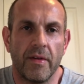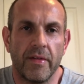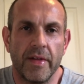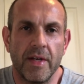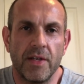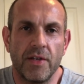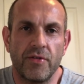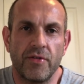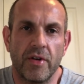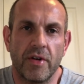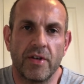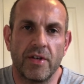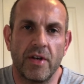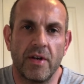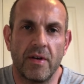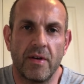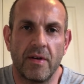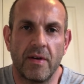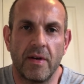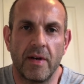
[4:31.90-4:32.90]
This
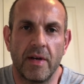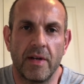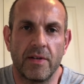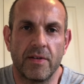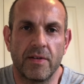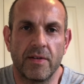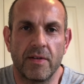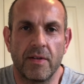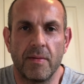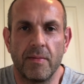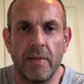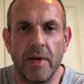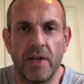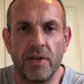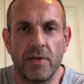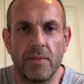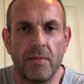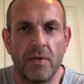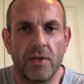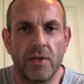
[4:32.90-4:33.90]
structure hits the
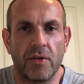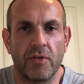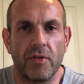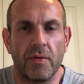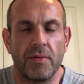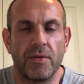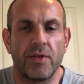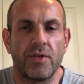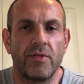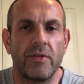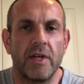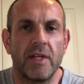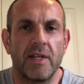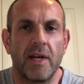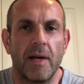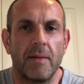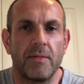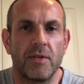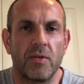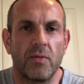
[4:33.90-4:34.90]
major muscle groups 3
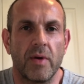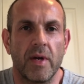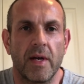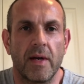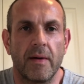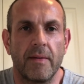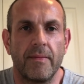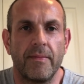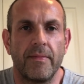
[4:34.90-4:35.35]
times a week,